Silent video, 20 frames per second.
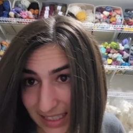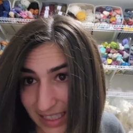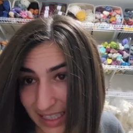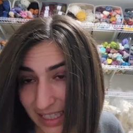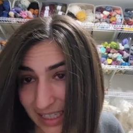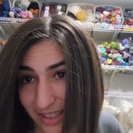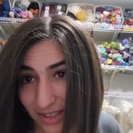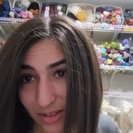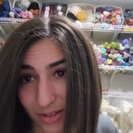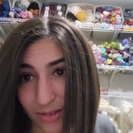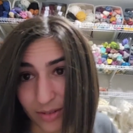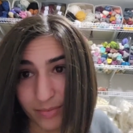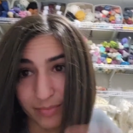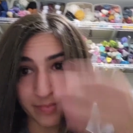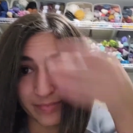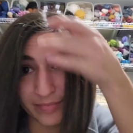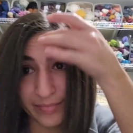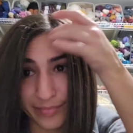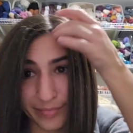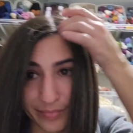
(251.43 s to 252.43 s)
I don't know.
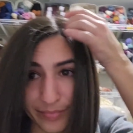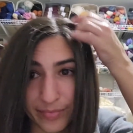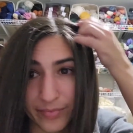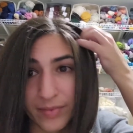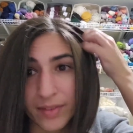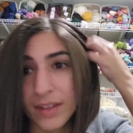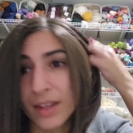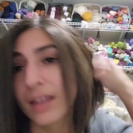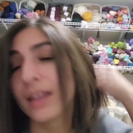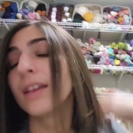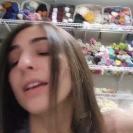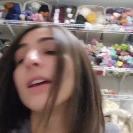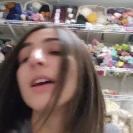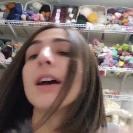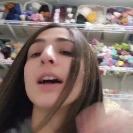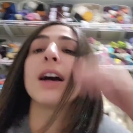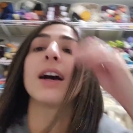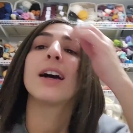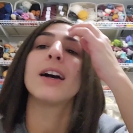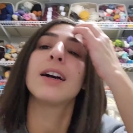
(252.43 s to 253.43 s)

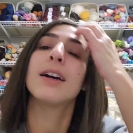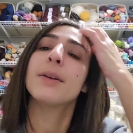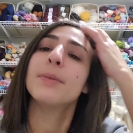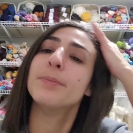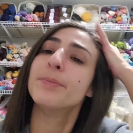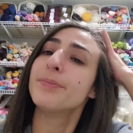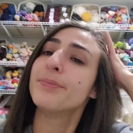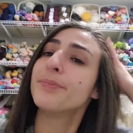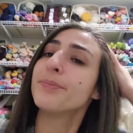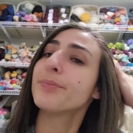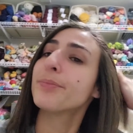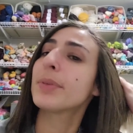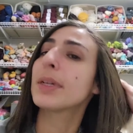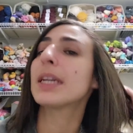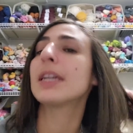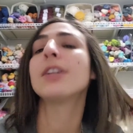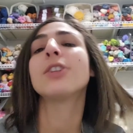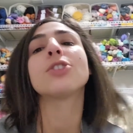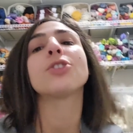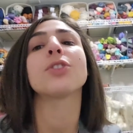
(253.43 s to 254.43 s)
Um,
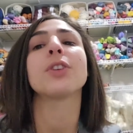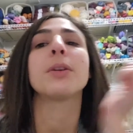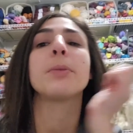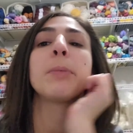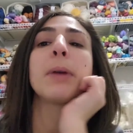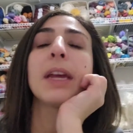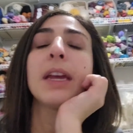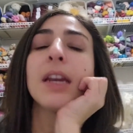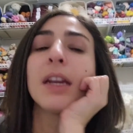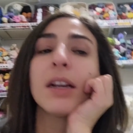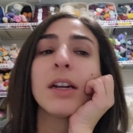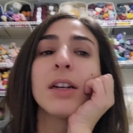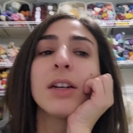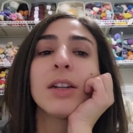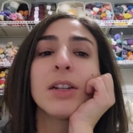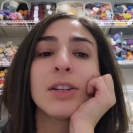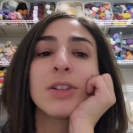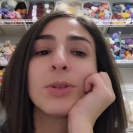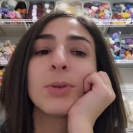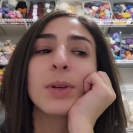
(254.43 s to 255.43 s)
but I straightened my hair.
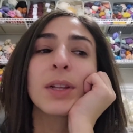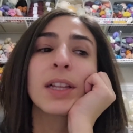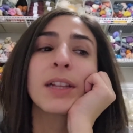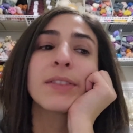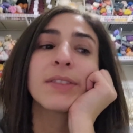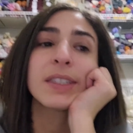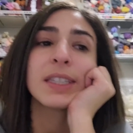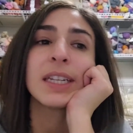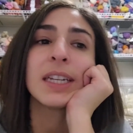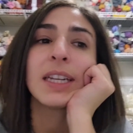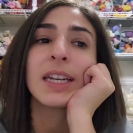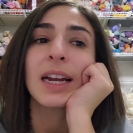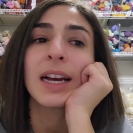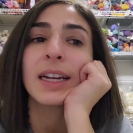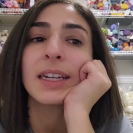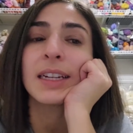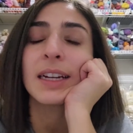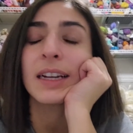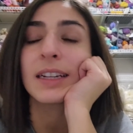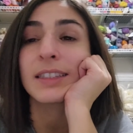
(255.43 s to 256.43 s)
You will have seen
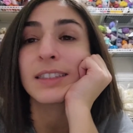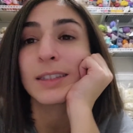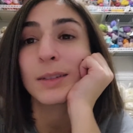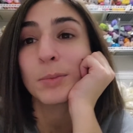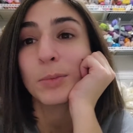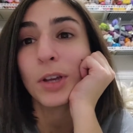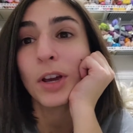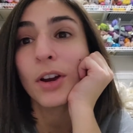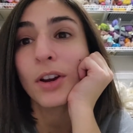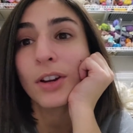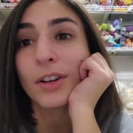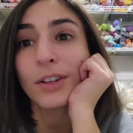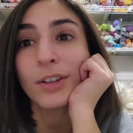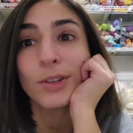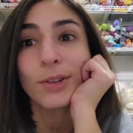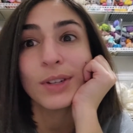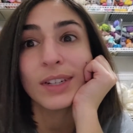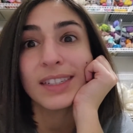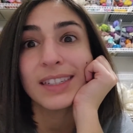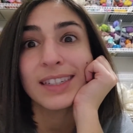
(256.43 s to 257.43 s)
I dyed some yarn.
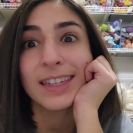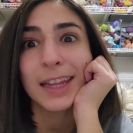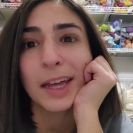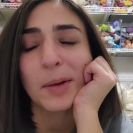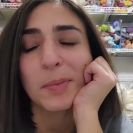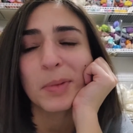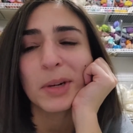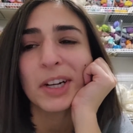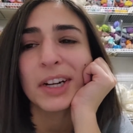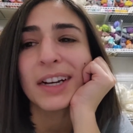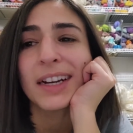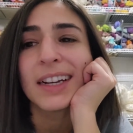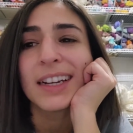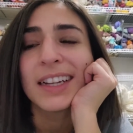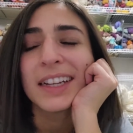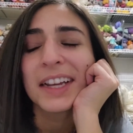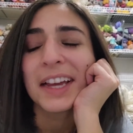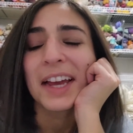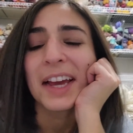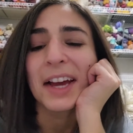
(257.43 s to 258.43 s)
You didn't see that part.
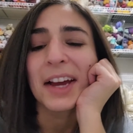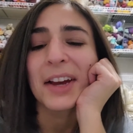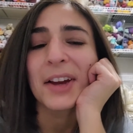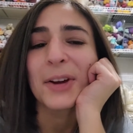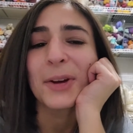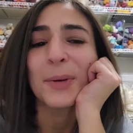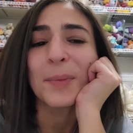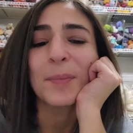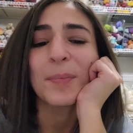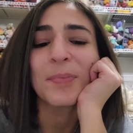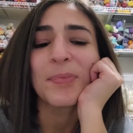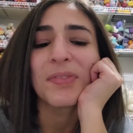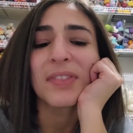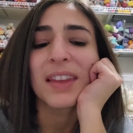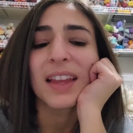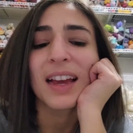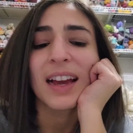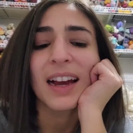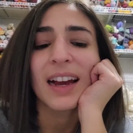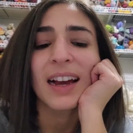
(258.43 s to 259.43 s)
Um,
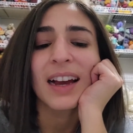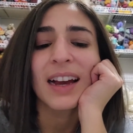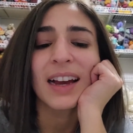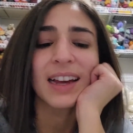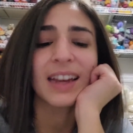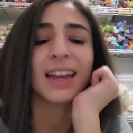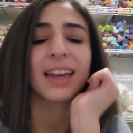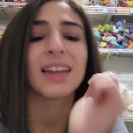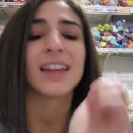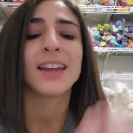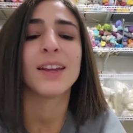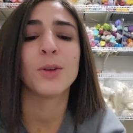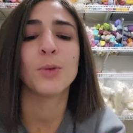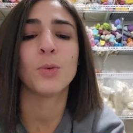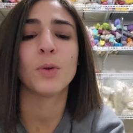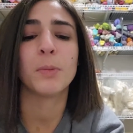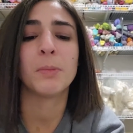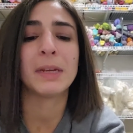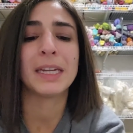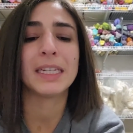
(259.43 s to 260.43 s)
I,
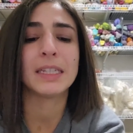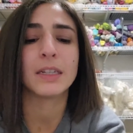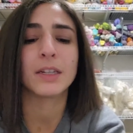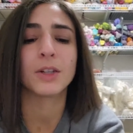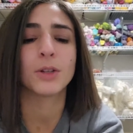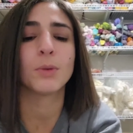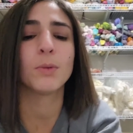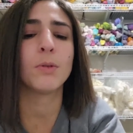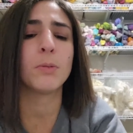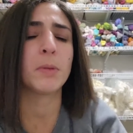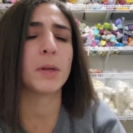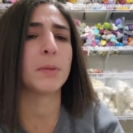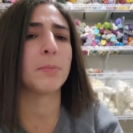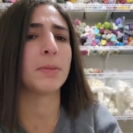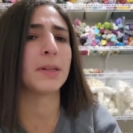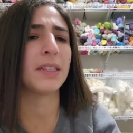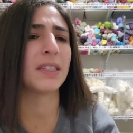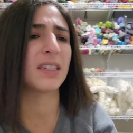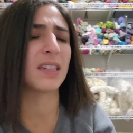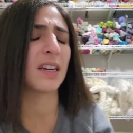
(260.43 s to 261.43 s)
we made dinner, we made
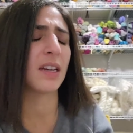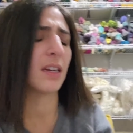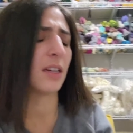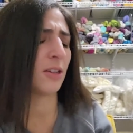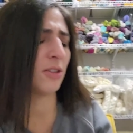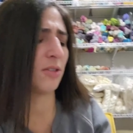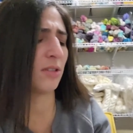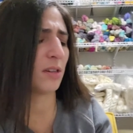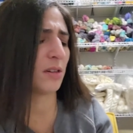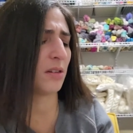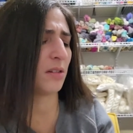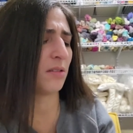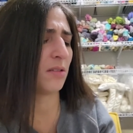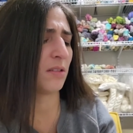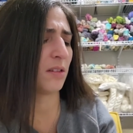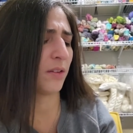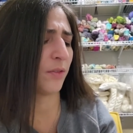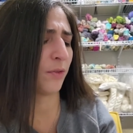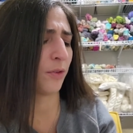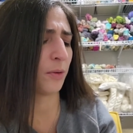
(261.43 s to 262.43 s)
pizza. I used a
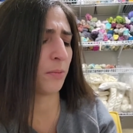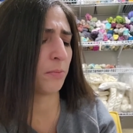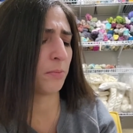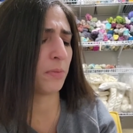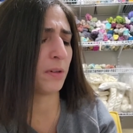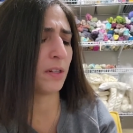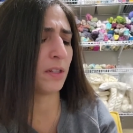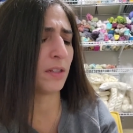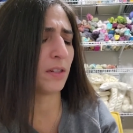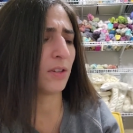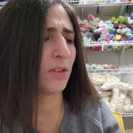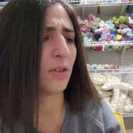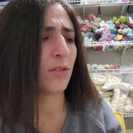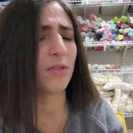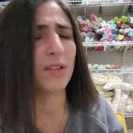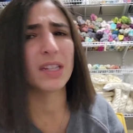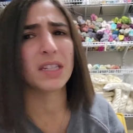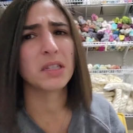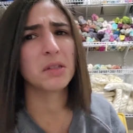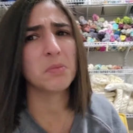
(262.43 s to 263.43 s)
different pizza dough
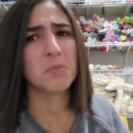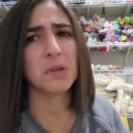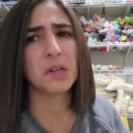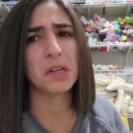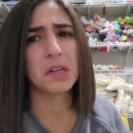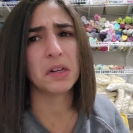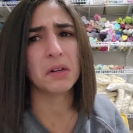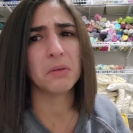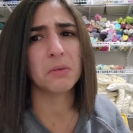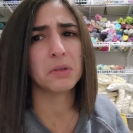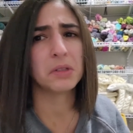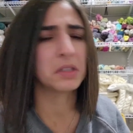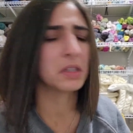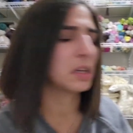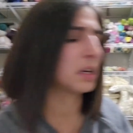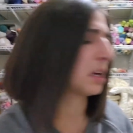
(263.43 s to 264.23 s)
recipe and it was